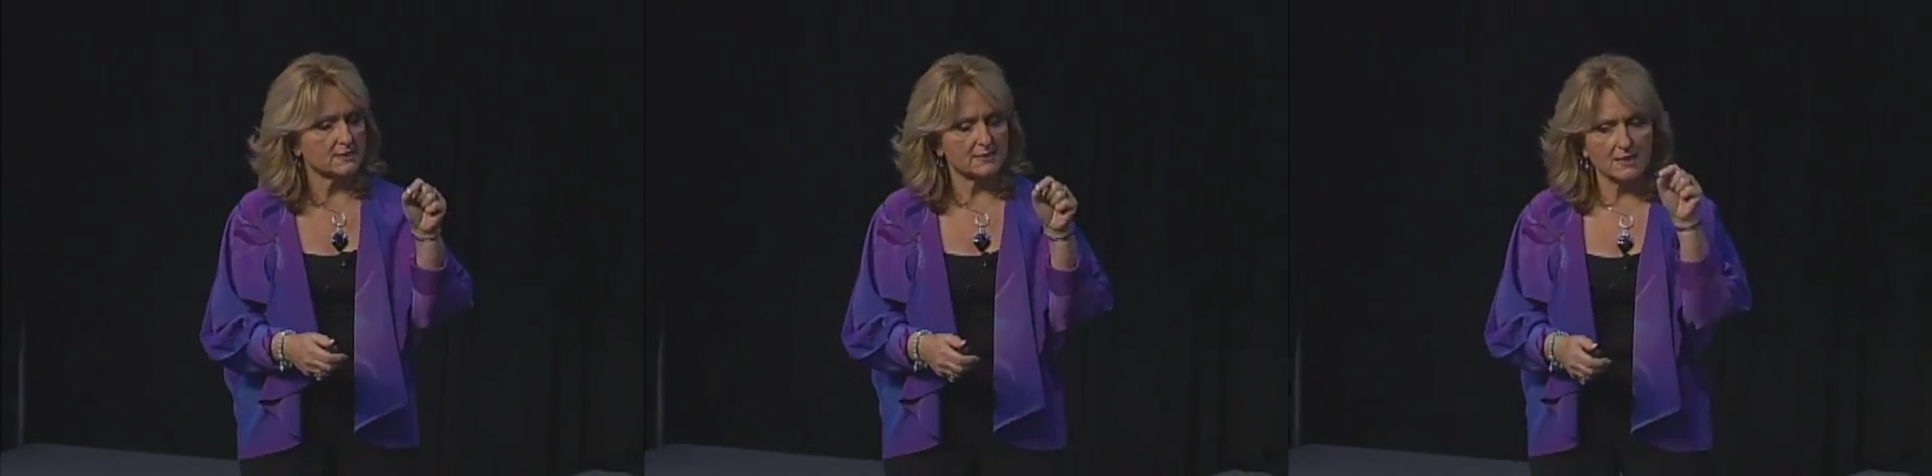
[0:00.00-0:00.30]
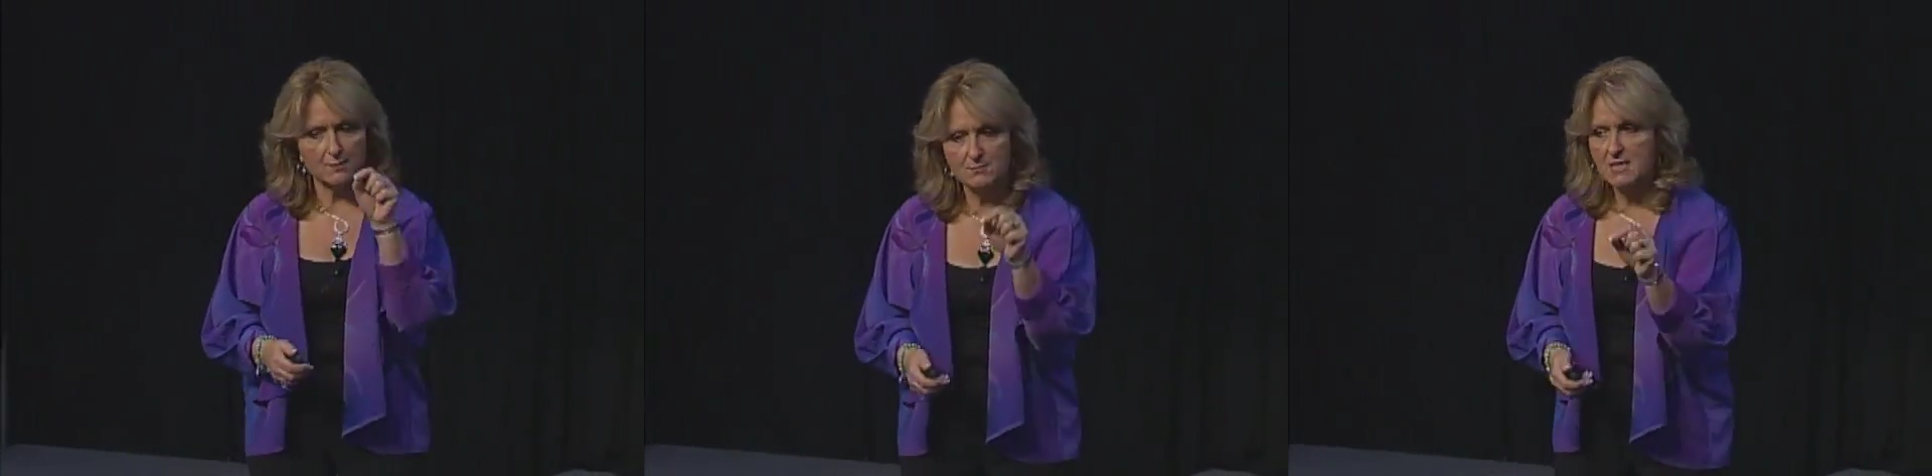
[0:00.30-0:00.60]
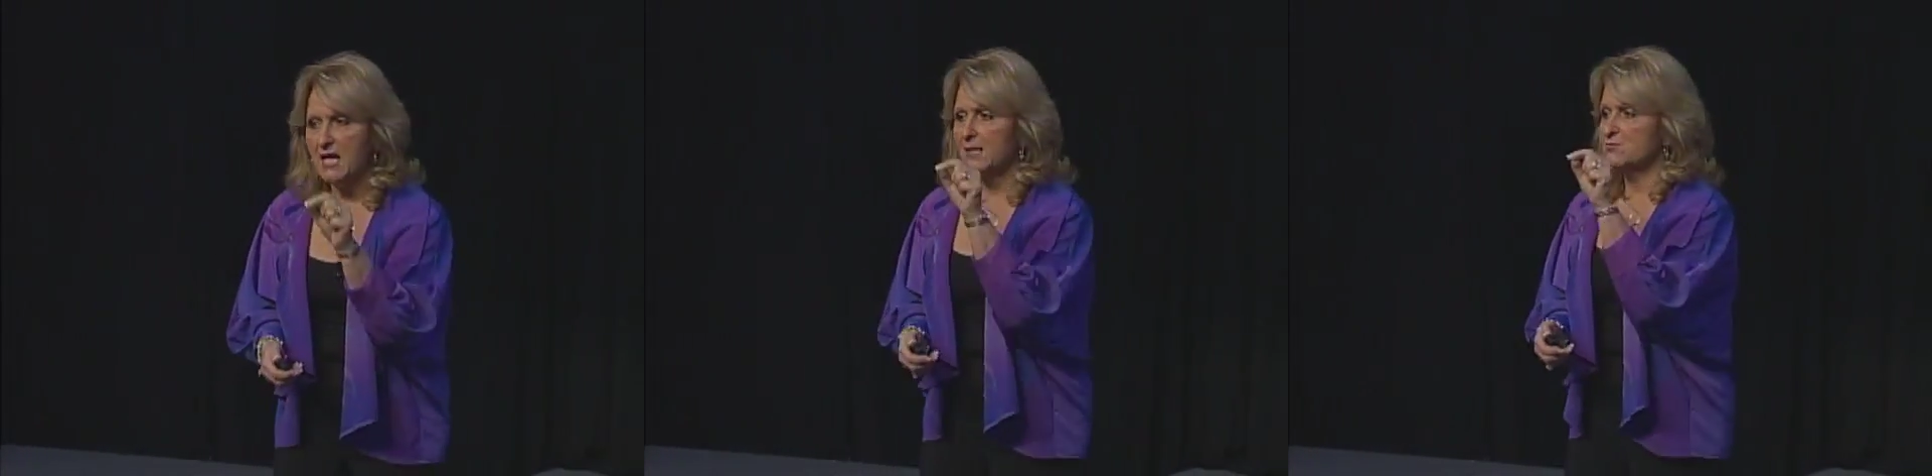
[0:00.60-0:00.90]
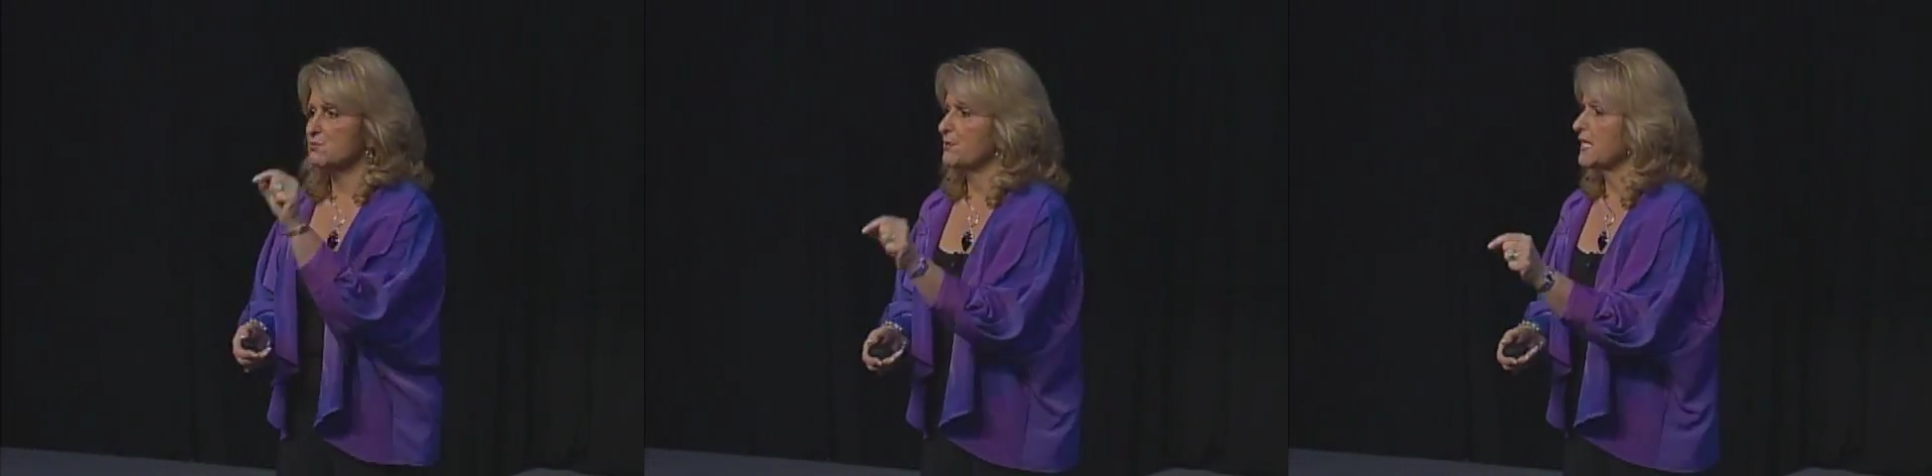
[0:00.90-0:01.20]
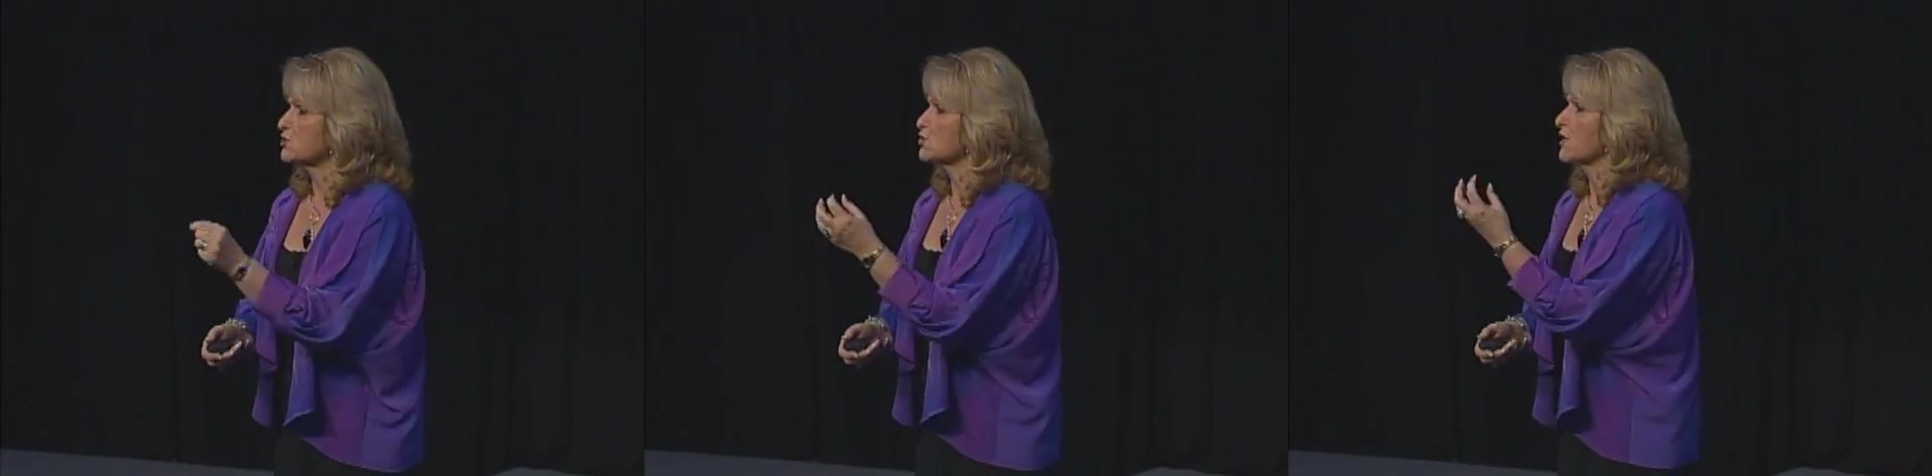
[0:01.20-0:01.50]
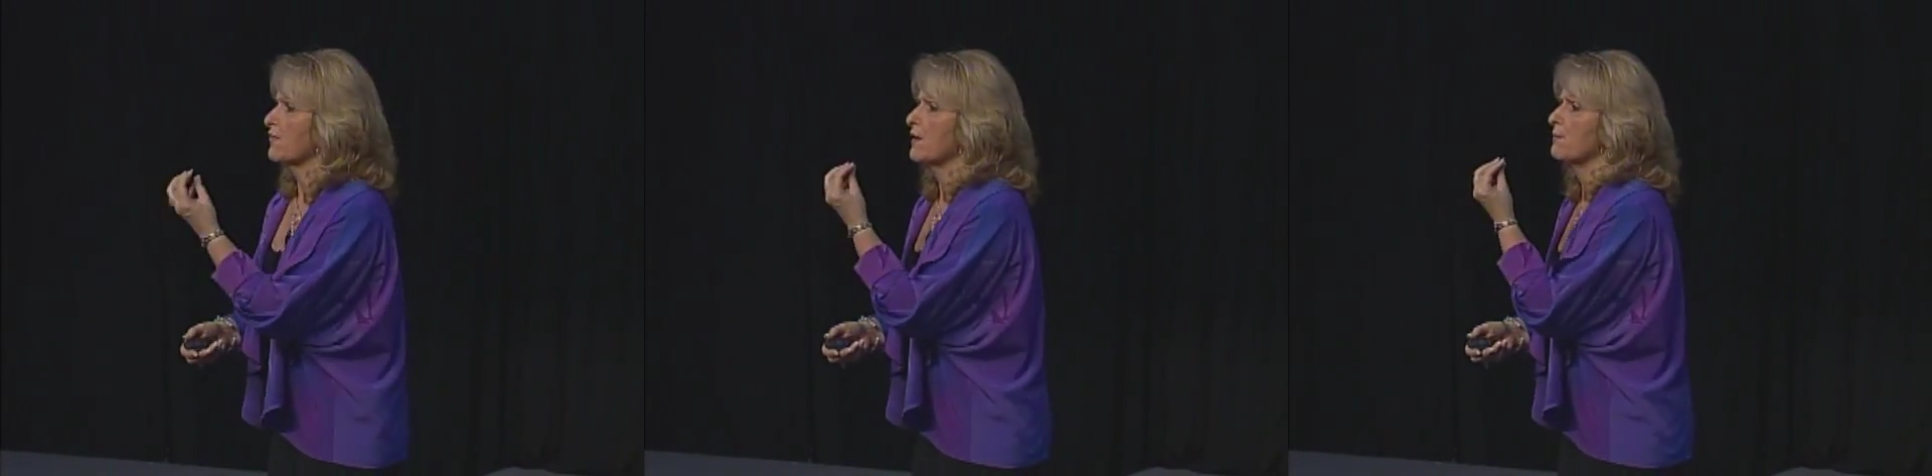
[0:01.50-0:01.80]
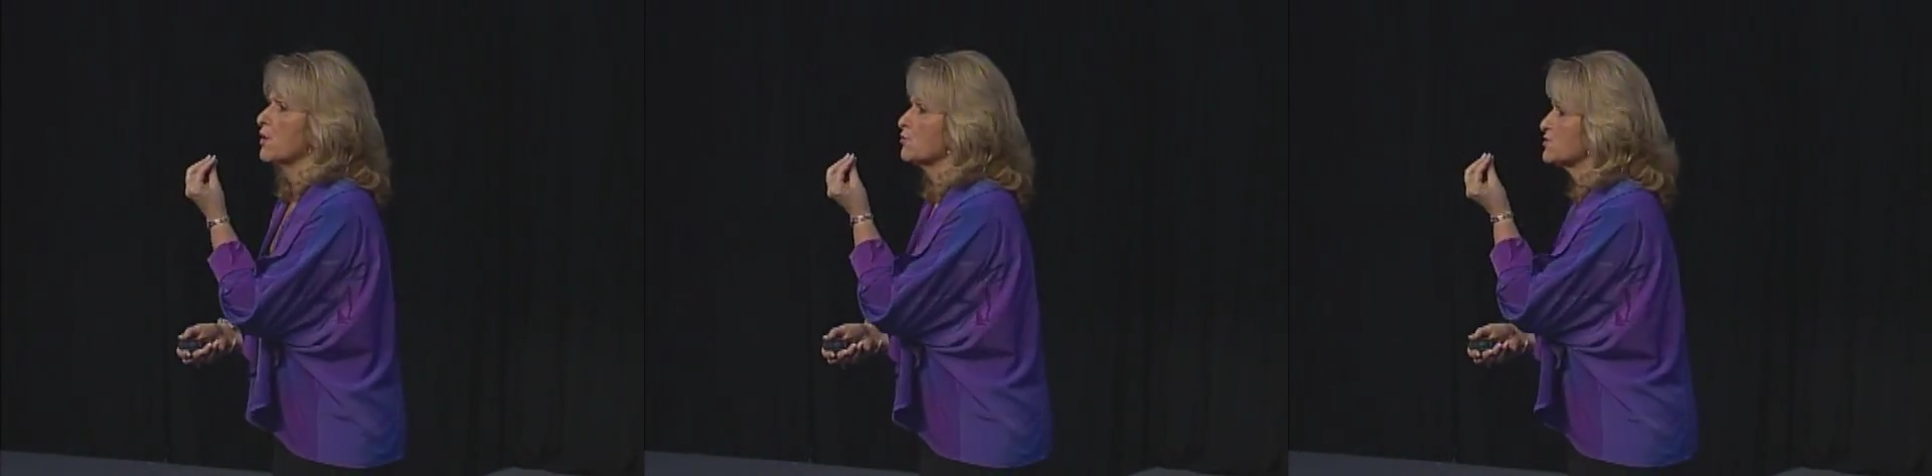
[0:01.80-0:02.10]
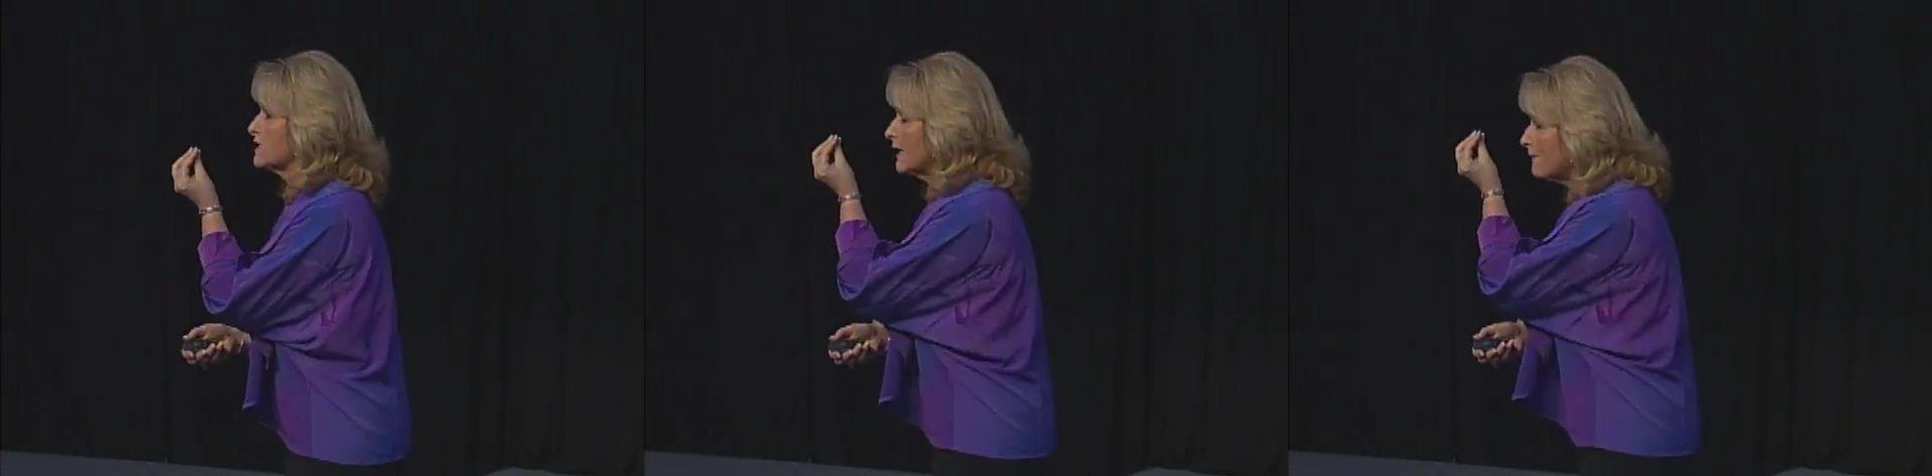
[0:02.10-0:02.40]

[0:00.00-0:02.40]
sometimes based on the most